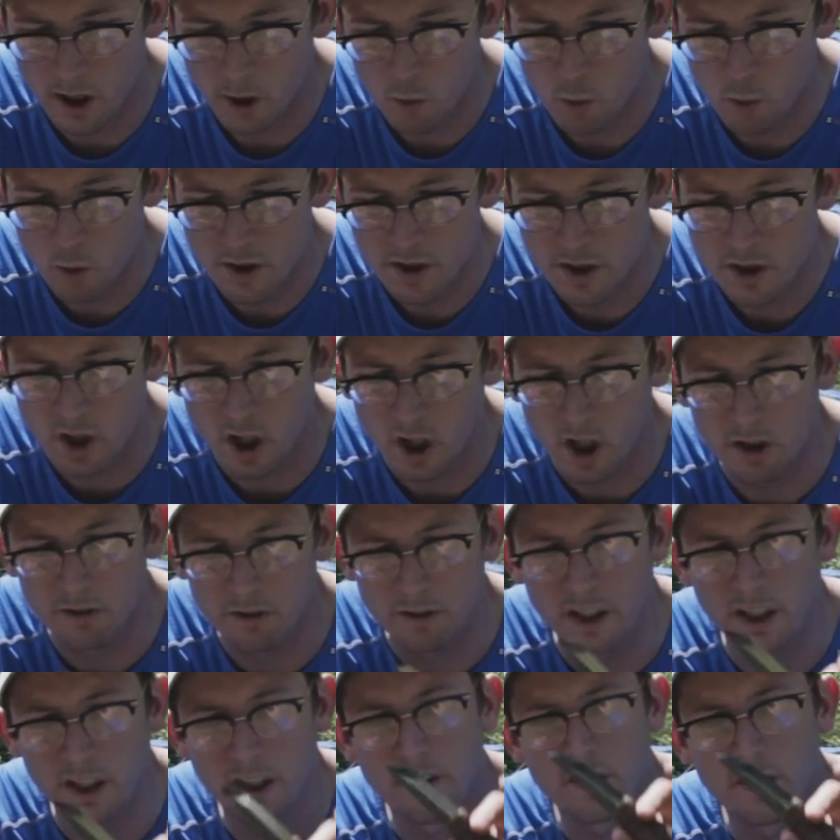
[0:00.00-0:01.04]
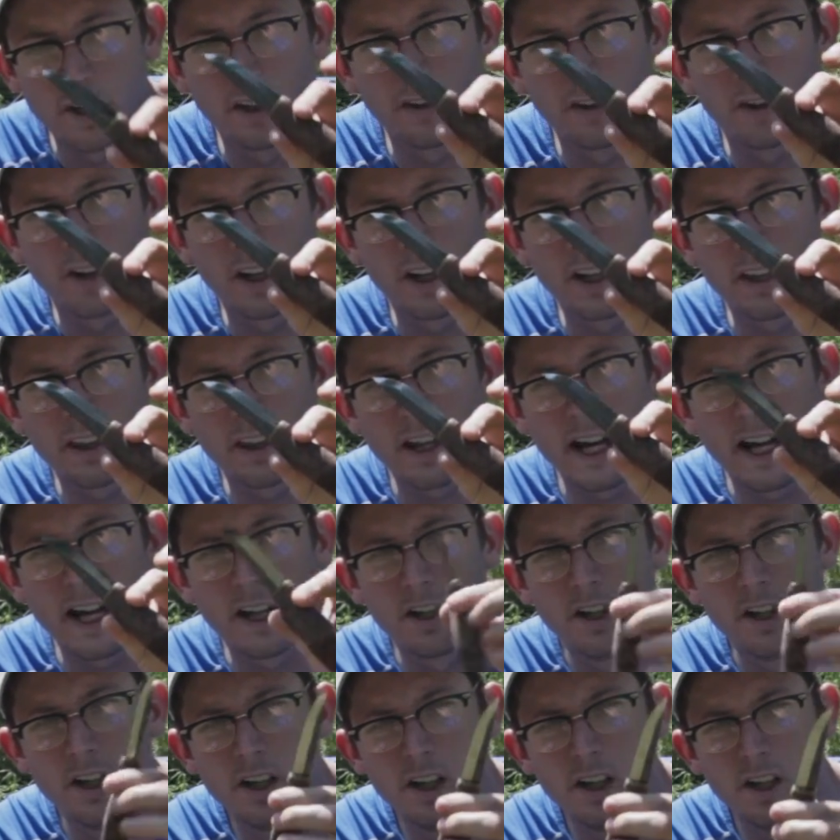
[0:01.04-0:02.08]
wood carving and things like that
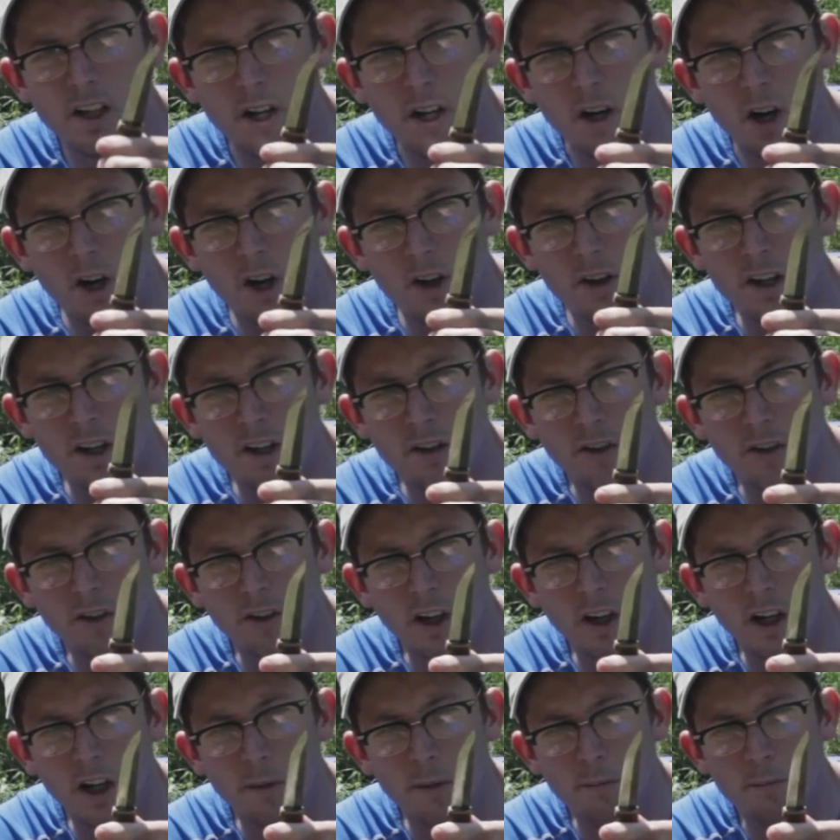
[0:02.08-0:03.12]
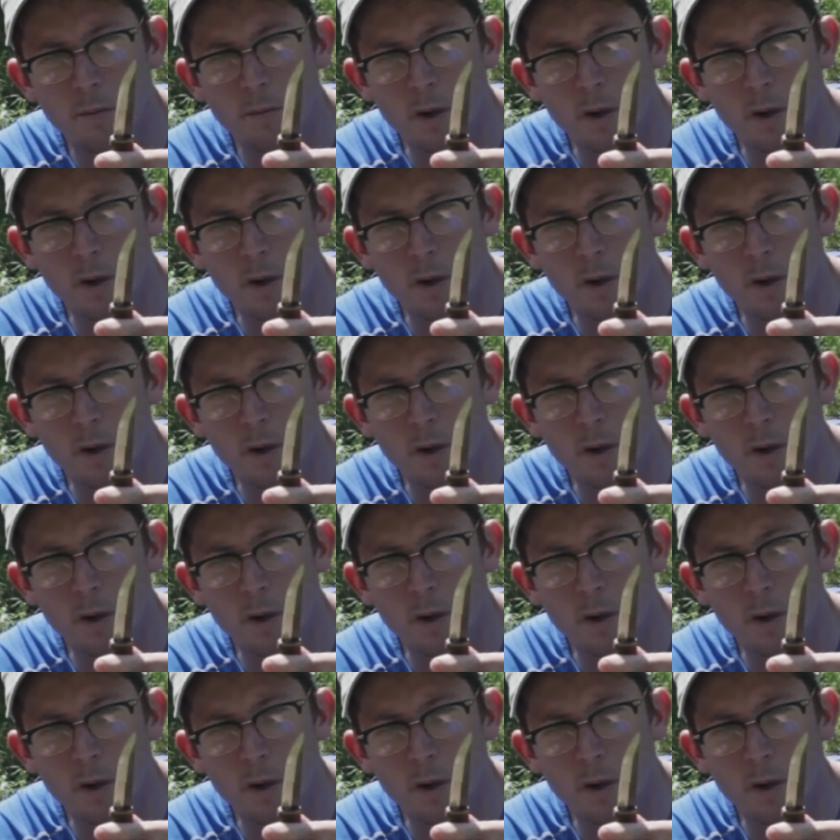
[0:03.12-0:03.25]
are these uh,